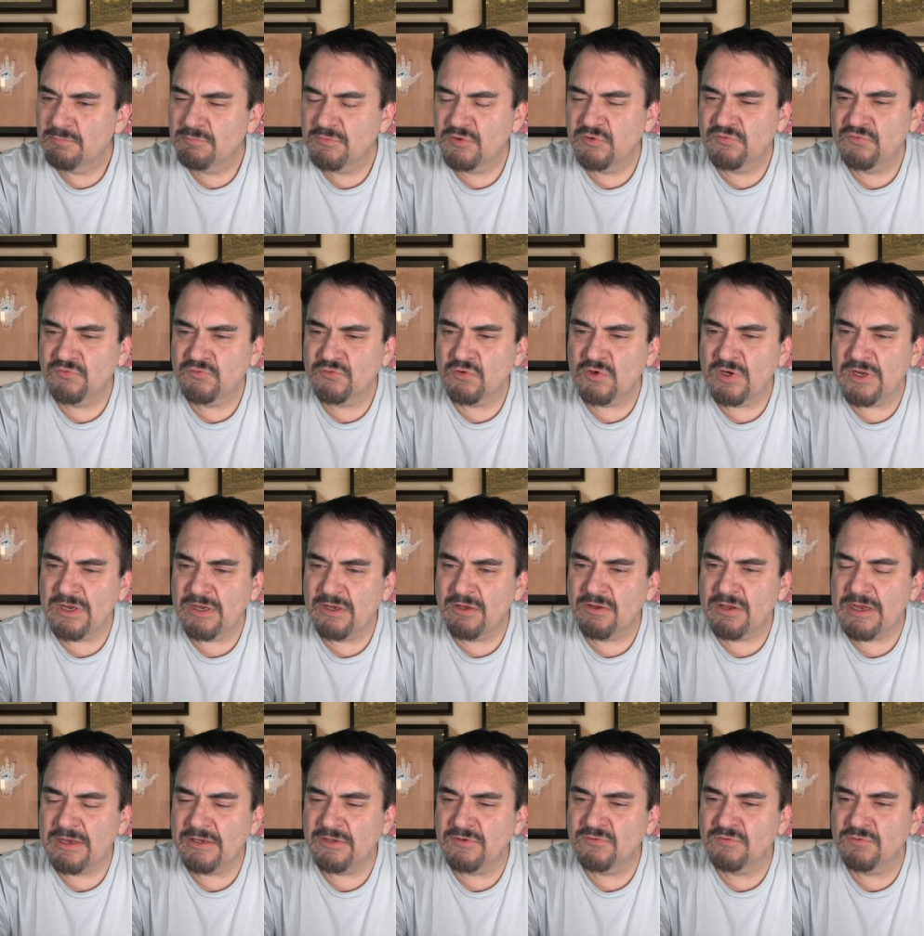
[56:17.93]
Mr. Hale,
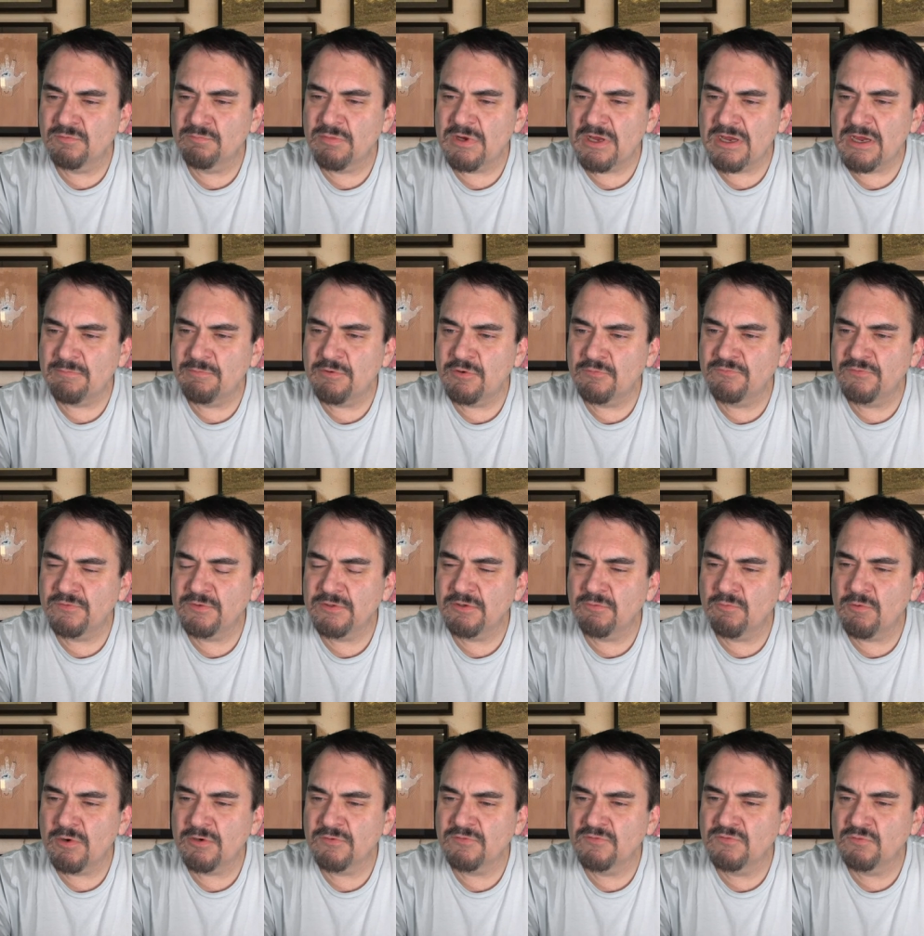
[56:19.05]
how you doing, Bob? Hopefully
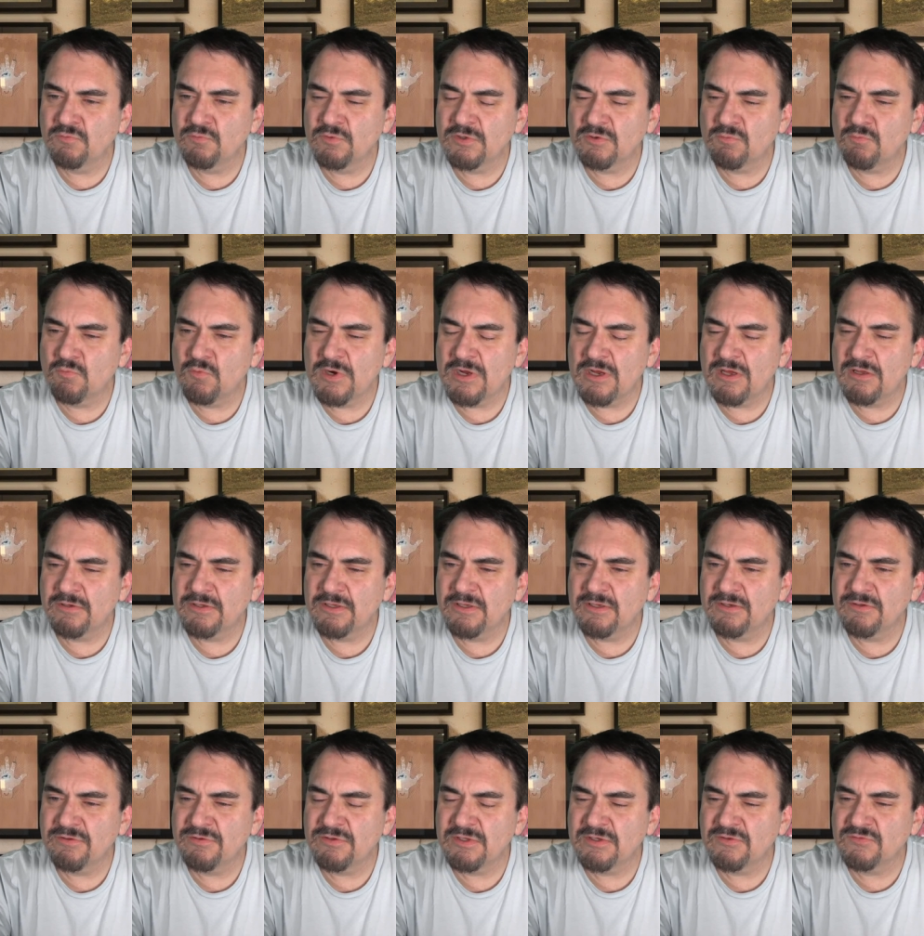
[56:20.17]
you are doing well
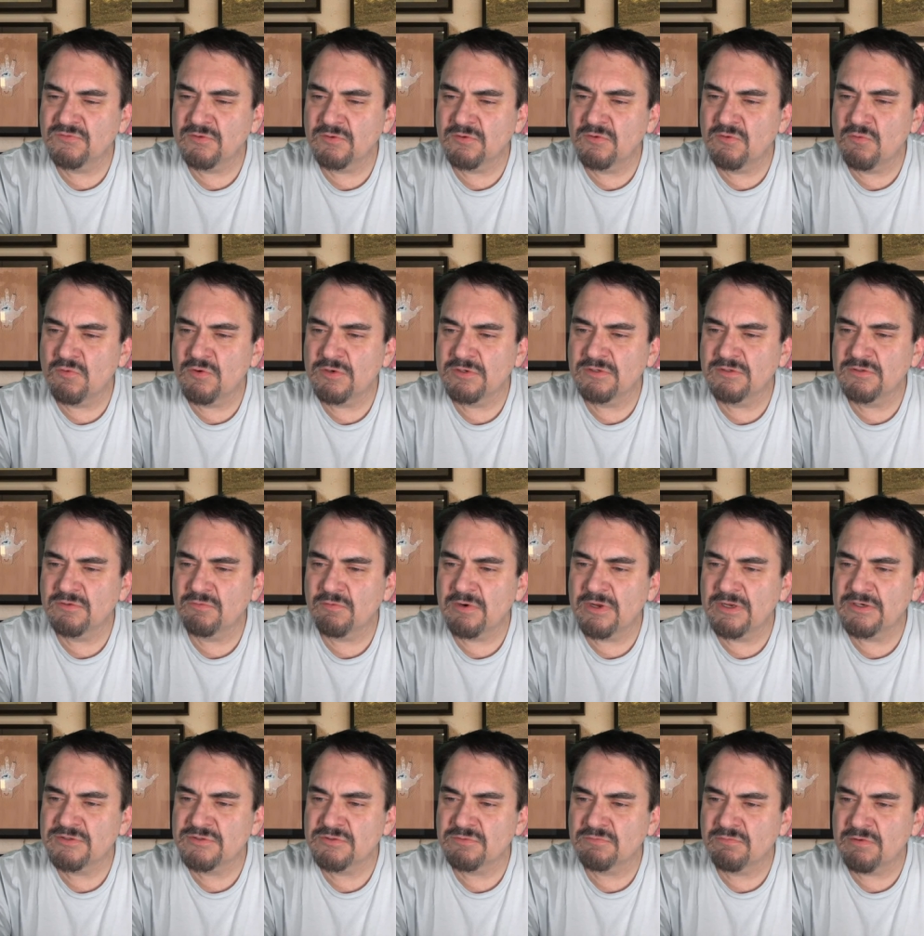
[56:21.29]
and things are going in the
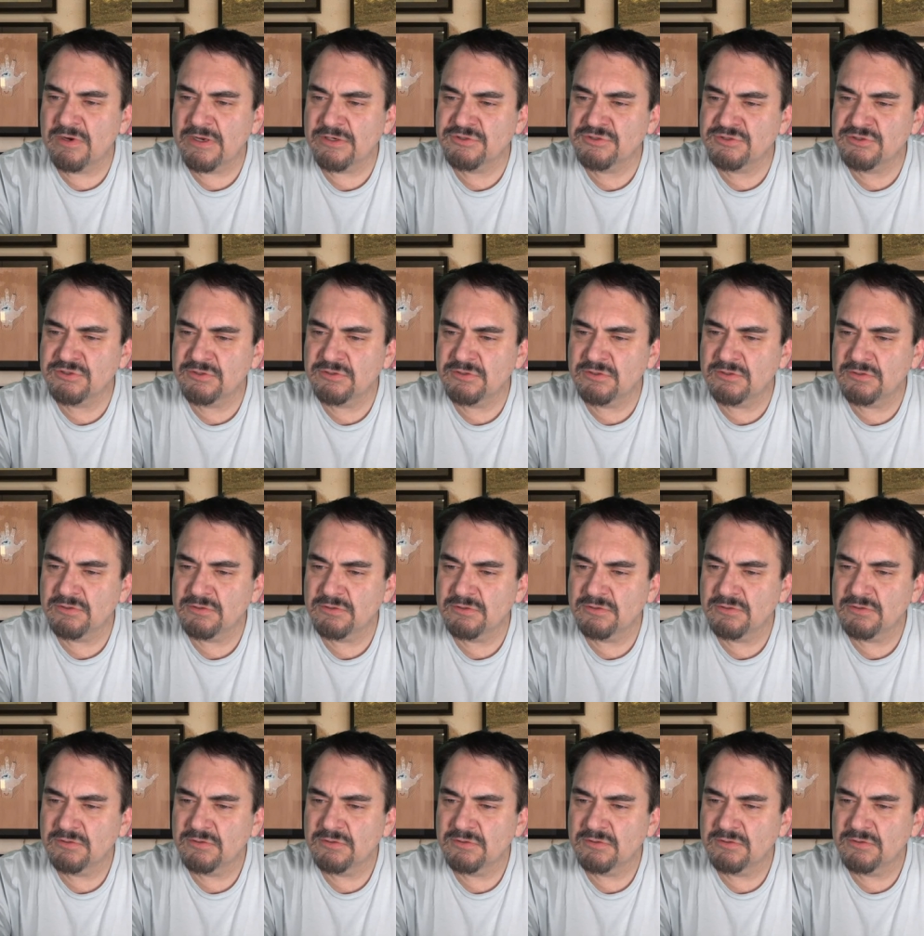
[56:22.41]
right direction.